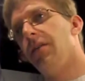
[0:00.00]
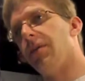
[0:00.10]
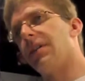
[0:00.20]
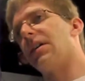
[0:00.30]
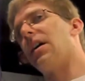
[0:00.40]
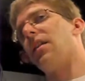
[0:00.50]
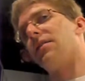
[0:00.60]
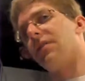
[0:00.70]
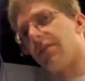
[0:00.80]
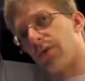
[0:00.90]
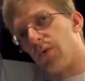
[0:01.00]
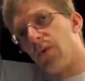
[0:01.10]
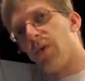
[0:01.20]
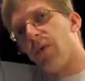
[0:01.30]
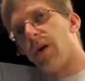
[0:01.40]
what the colors of the
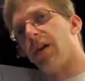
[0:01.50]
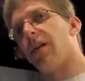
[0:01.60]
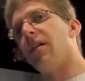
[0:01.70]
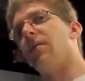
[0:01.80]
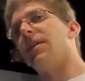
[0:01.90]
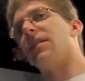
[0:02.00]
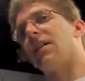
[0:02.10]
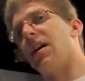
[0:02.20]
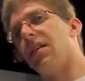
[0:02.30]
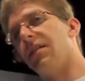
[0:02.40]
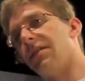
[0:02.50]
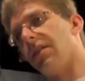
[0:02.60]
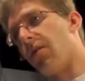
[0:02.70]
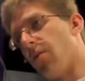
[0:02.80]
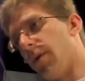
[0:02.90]
school were, what the colors
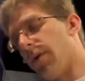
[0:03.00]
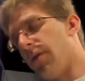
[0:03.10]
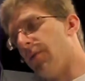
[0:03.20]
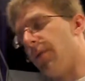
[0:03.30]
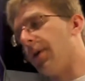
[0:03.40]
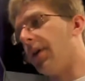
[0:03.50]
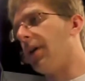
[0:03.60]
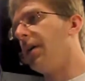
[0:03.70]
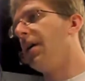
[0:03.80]
of the world were,